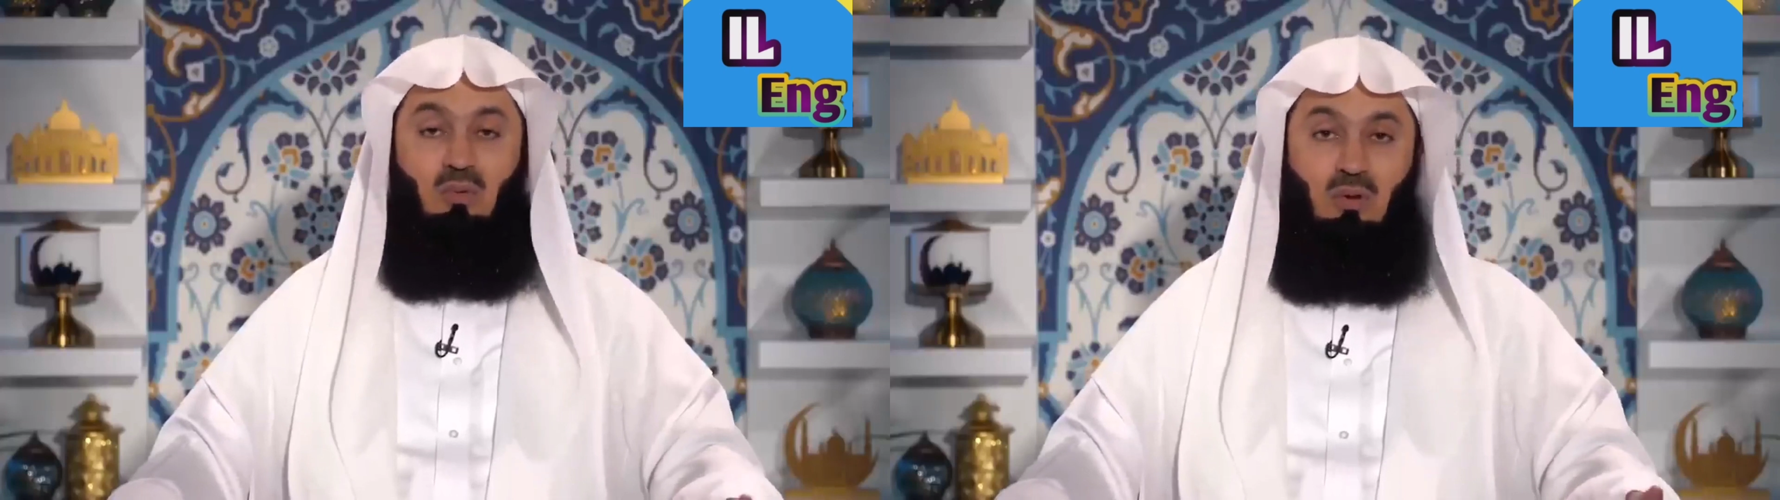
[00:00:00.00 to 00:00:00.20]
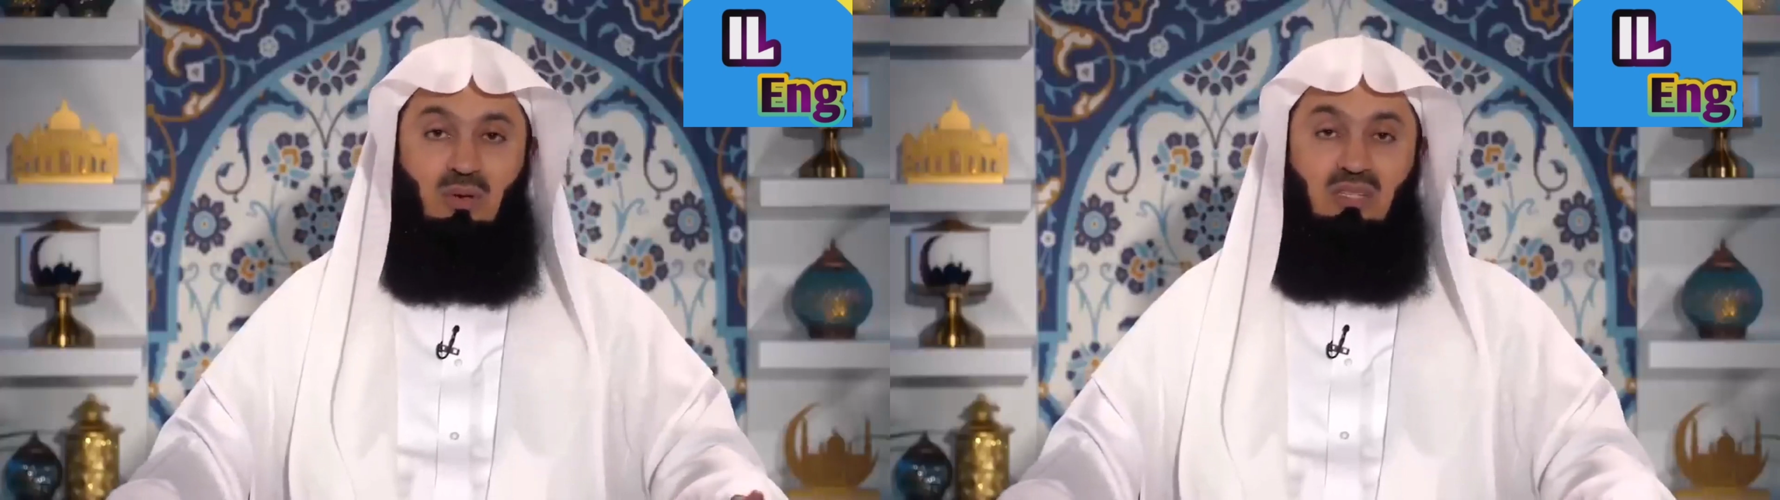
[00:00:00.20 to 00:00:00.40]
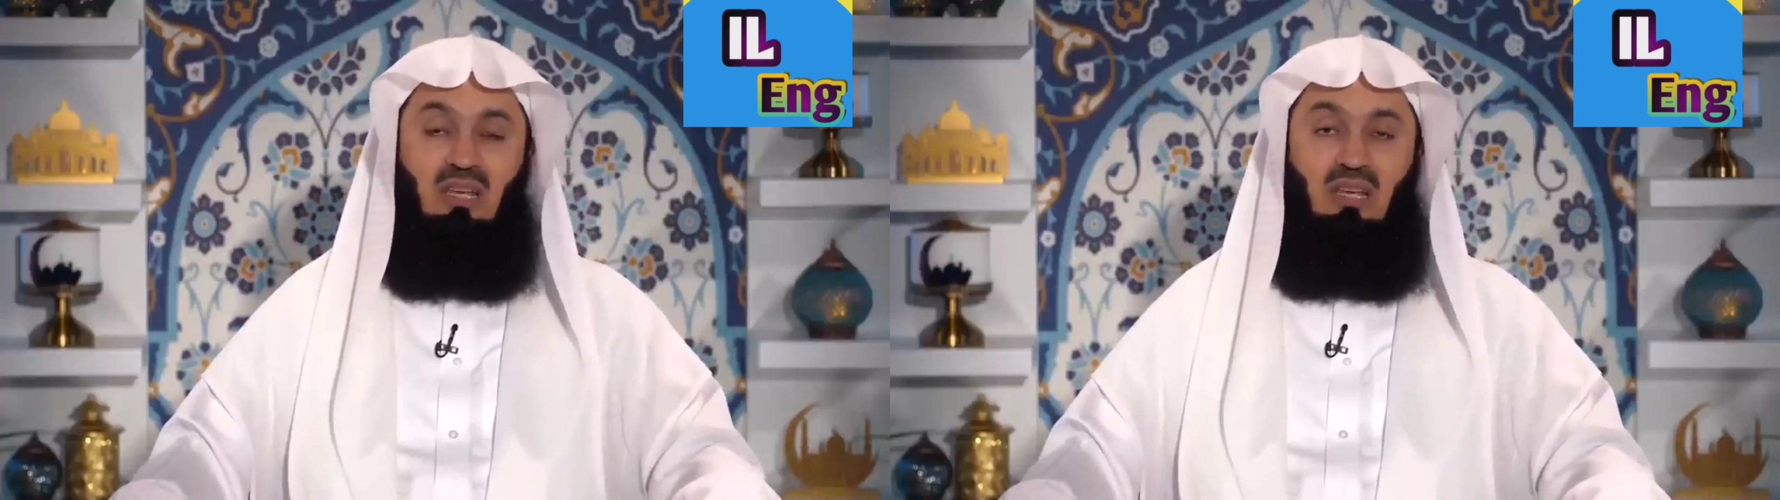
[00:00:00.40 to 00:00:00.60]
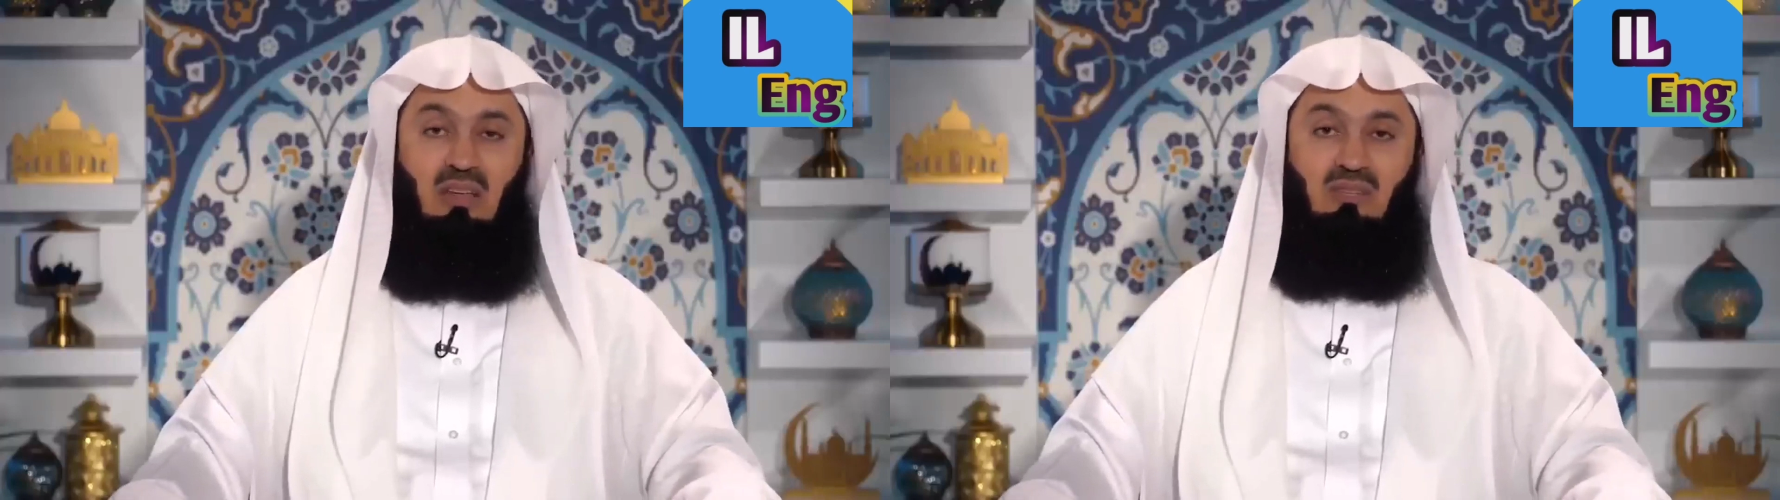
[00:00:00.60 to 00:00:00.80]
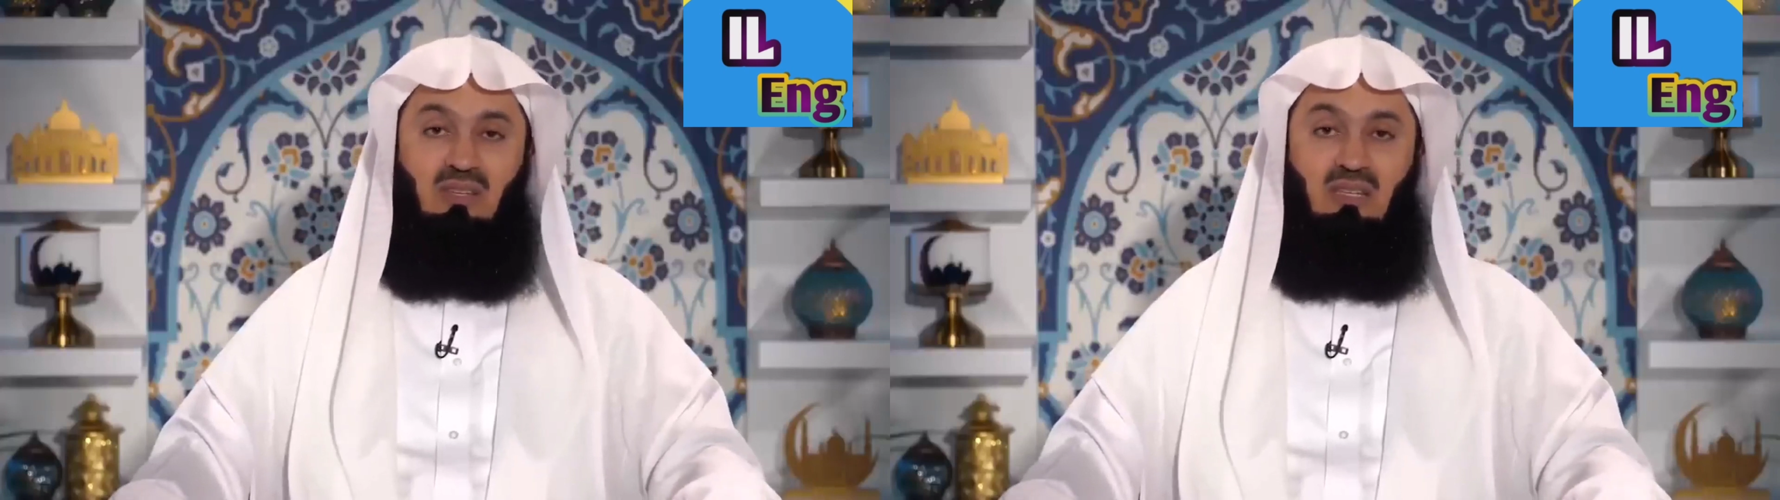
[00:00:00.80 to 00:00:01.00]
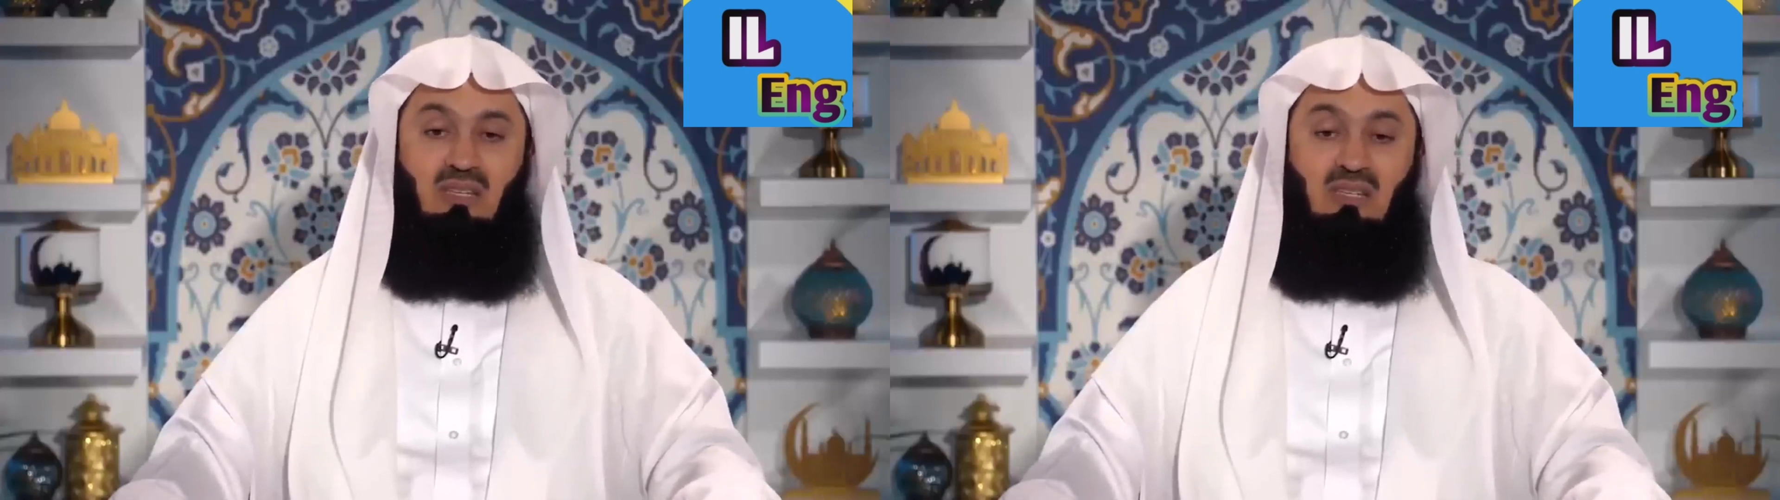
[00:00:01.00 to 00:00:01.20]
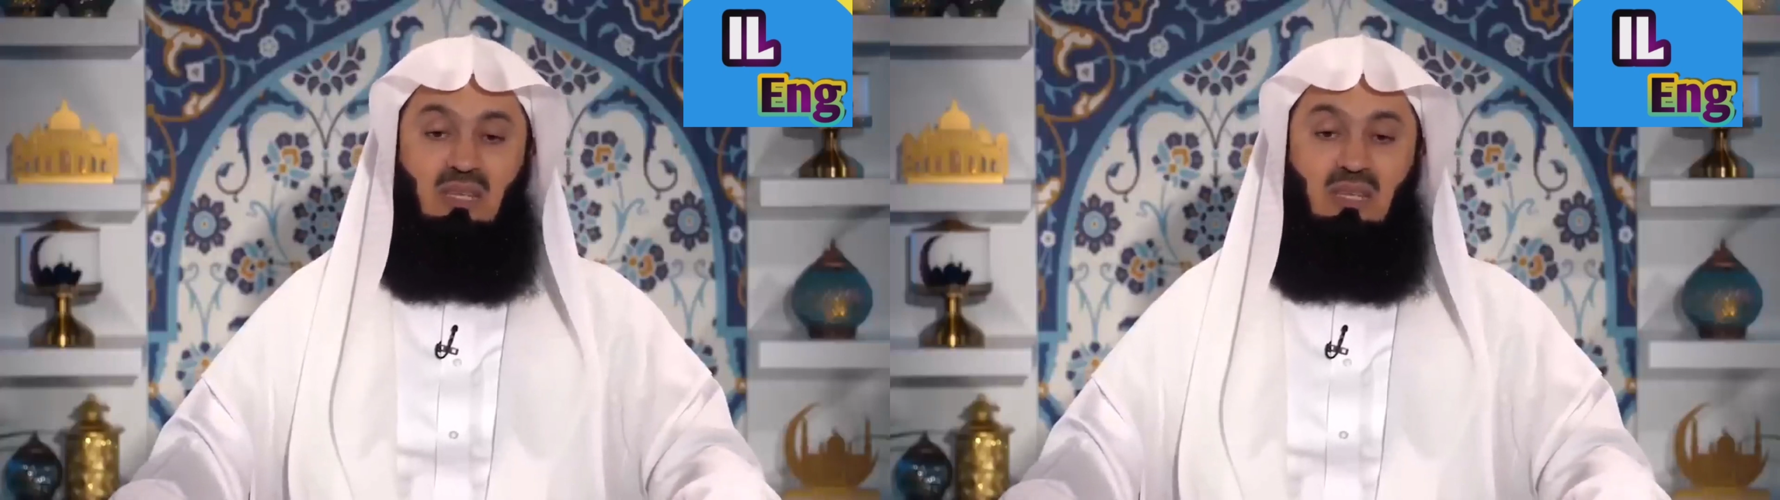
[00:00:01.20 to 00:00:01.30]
when we say life sentence,